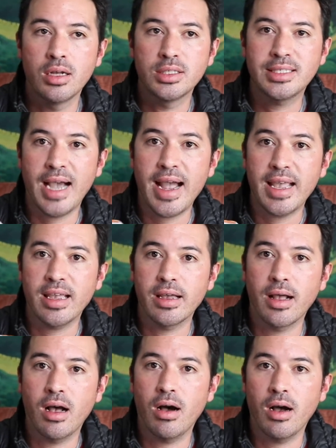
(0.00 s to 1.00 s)
tight
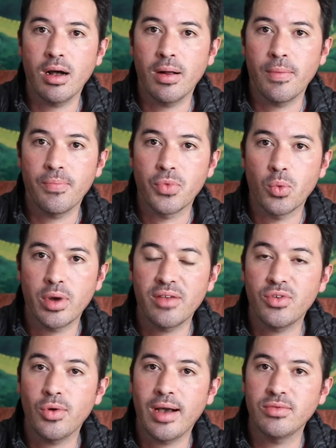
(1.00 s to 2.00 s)

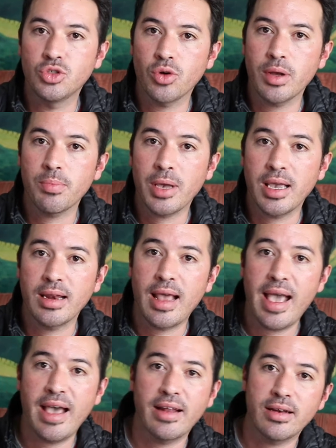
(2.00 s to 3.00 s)
if you have joint pain.
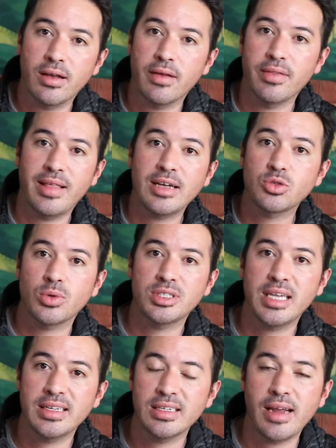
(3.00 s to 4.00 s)
And that's where
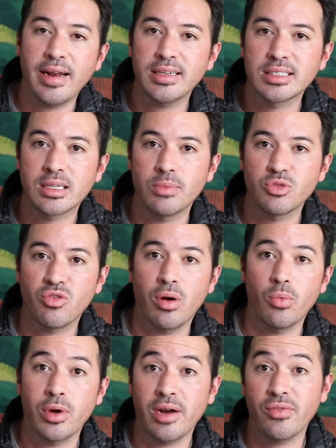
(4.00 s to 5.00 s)
tendonitis comes
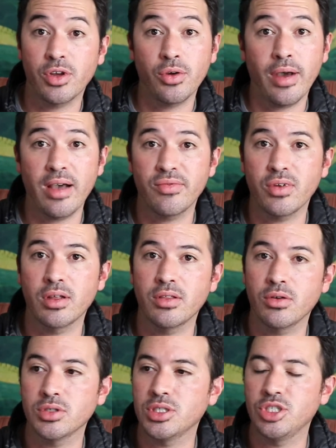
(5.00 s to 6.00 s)
from. Whenever you have
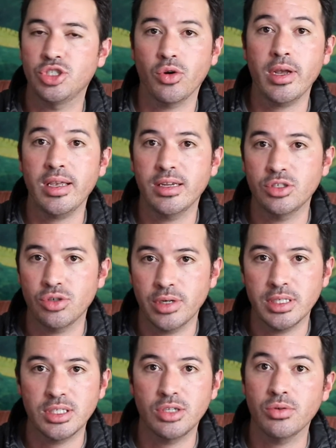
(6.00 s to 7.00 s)
those joint
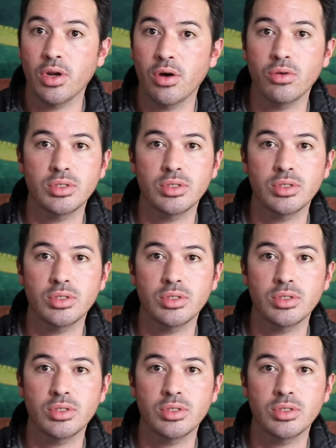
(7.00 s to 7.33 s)
injuries, you know,